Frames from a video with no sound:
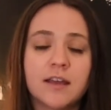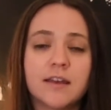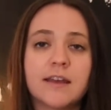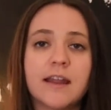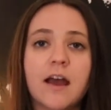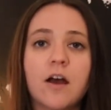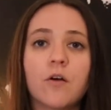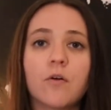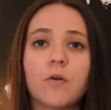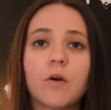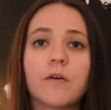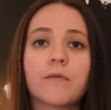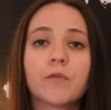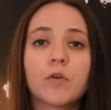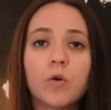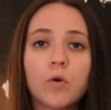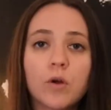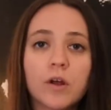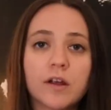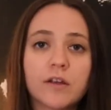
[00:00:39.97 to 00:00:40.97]
Now, of
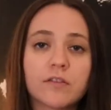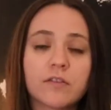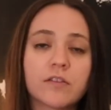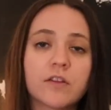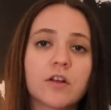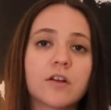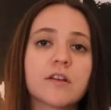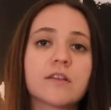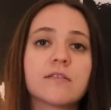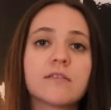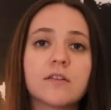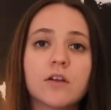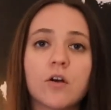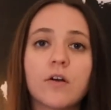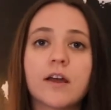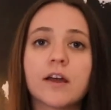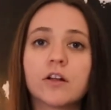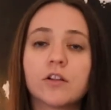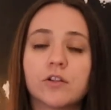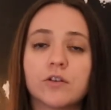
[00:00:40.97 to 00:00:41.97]
course, there is still
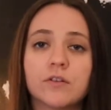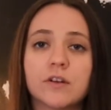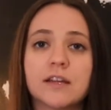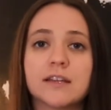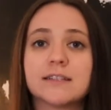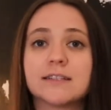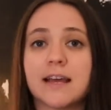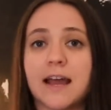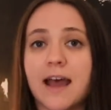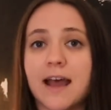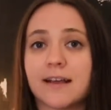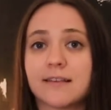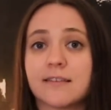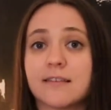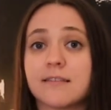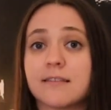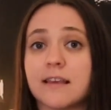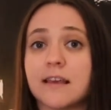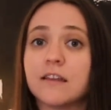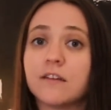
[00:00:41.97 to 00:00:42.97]
included
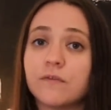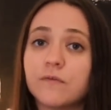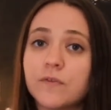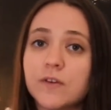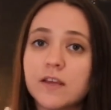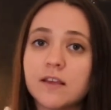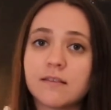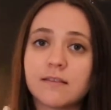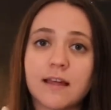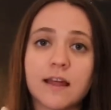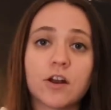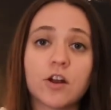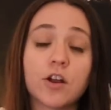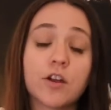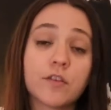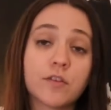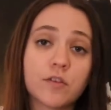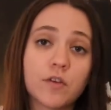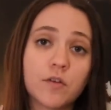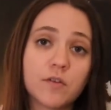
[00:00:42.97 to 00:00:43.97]
taxes and fees that are
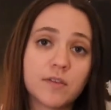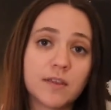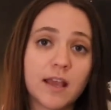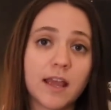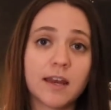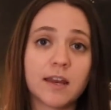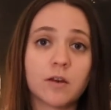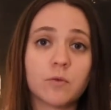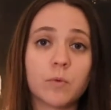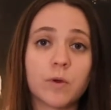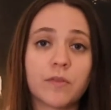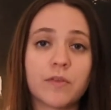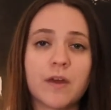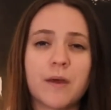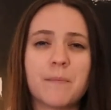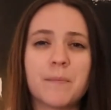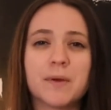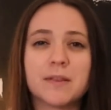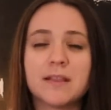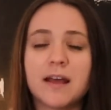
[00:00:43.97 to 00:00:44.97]
associated with
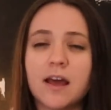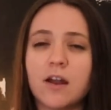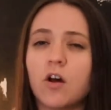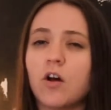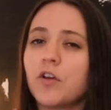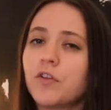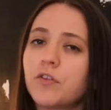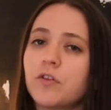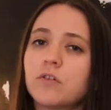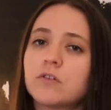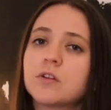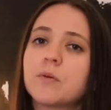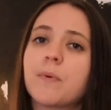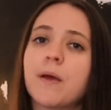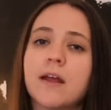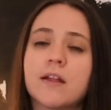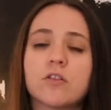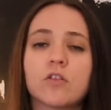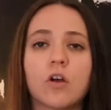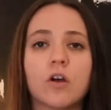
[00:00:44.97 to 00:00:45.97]
it, but that also
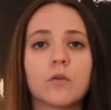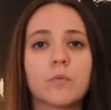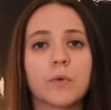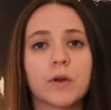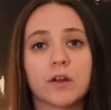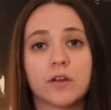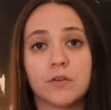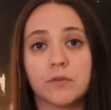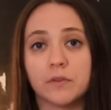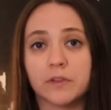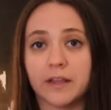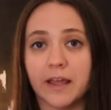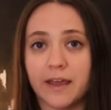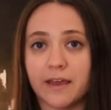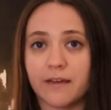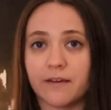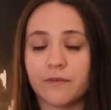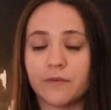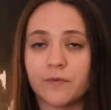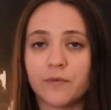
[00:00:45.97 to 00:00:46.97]
depends on where you
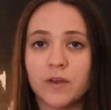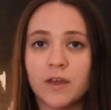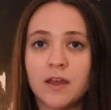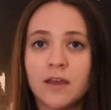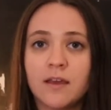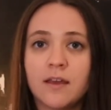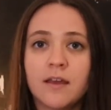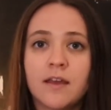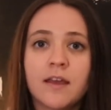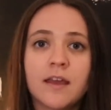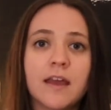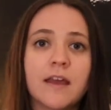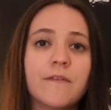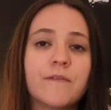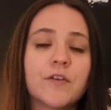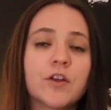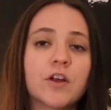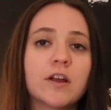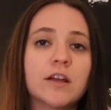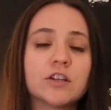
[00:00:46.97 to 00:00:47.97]
live. If
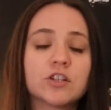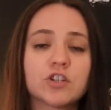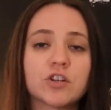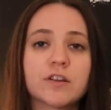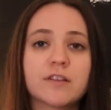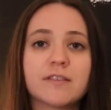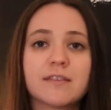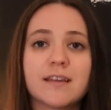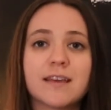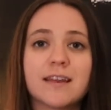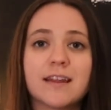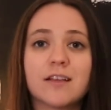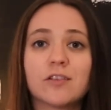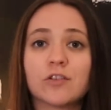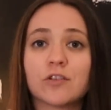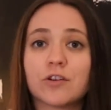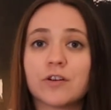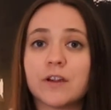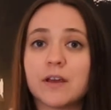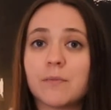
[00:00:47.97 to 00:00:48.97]
you're interested in
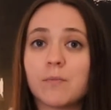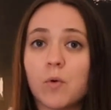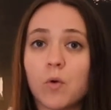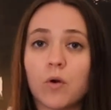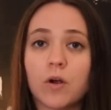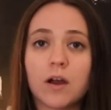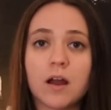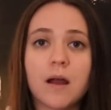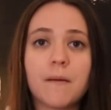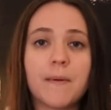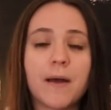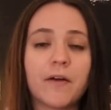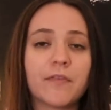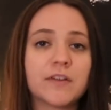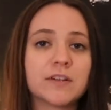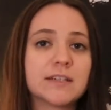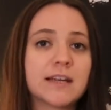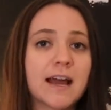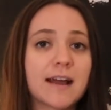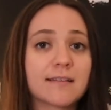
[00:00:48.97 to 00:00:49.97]
learning more about
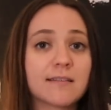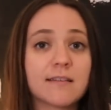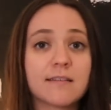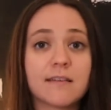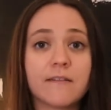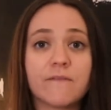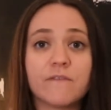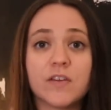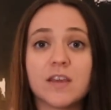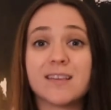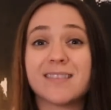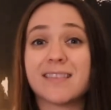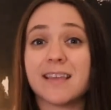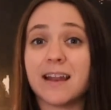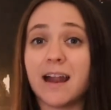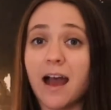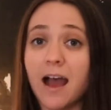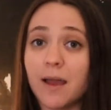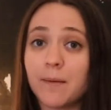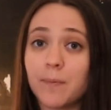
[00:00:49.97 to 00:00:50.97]
the taxes and fees that
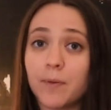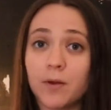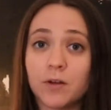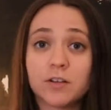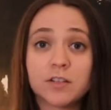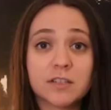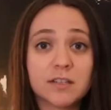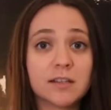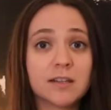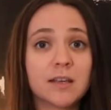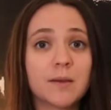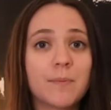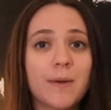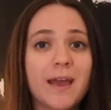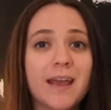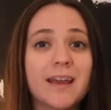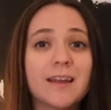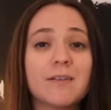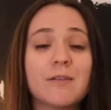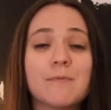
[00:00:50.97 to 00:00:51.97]
I personally
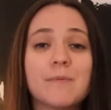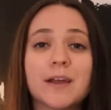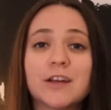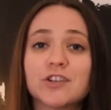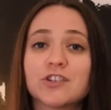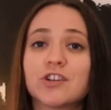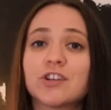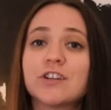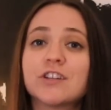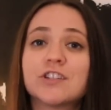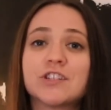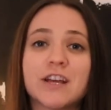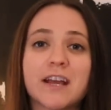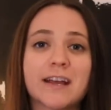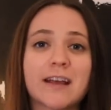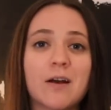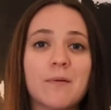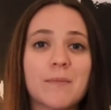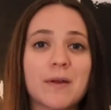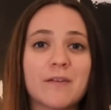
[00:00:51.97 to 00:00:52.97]
paid, make sure to check
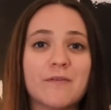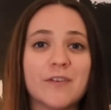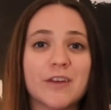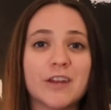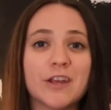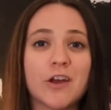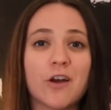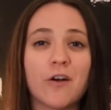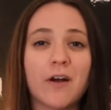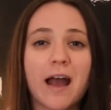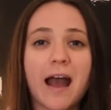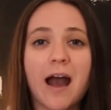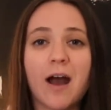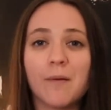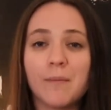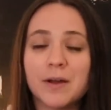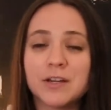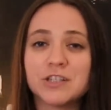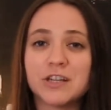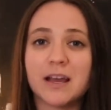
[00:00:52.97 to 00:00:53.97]
out my video, How
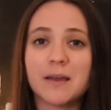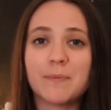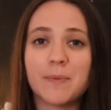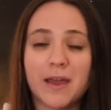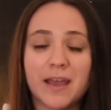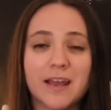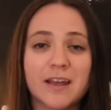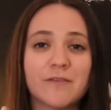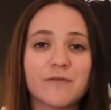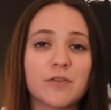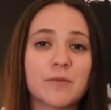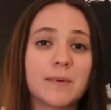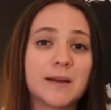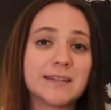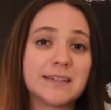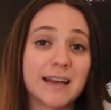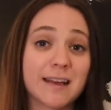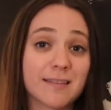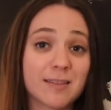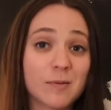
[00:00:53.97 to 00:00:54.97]
Much I Paid for My
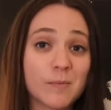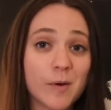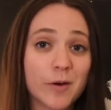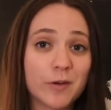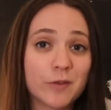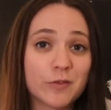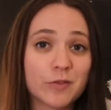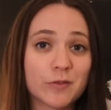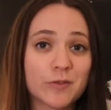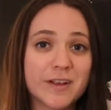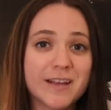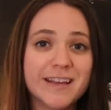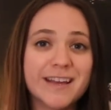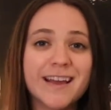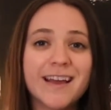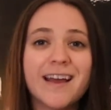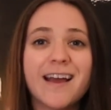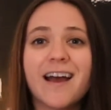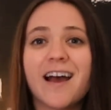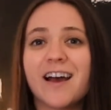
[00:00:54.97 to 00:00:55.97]
Tesla Model 3.
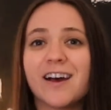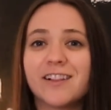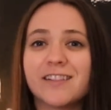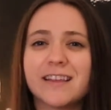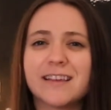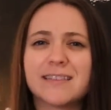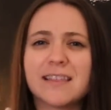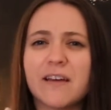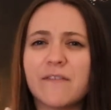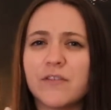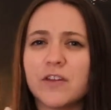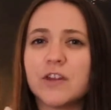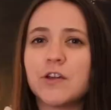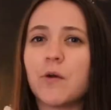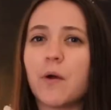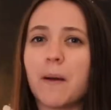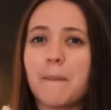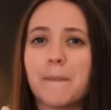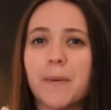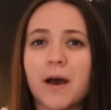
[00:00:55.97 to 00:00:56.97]
I'll link that video
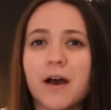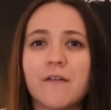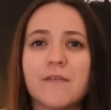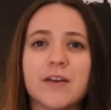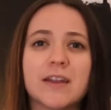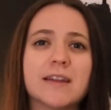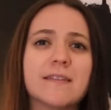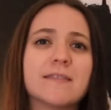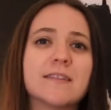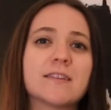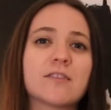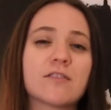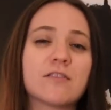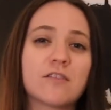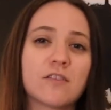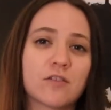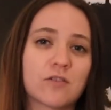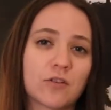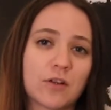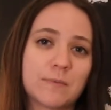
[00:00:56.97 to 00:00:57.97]
above and in the
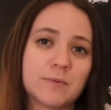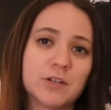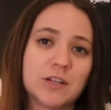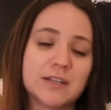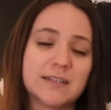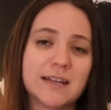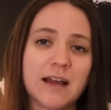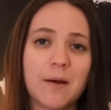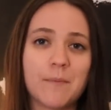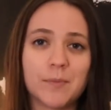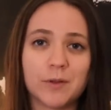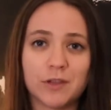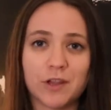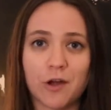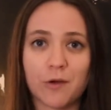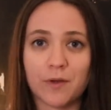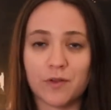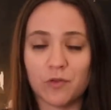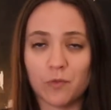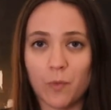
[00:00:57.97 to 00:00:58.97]
description down
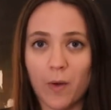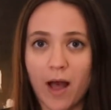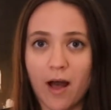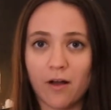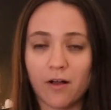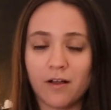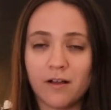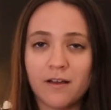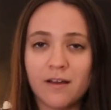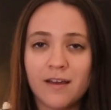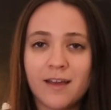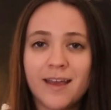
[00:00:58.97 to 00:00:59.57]
below as well.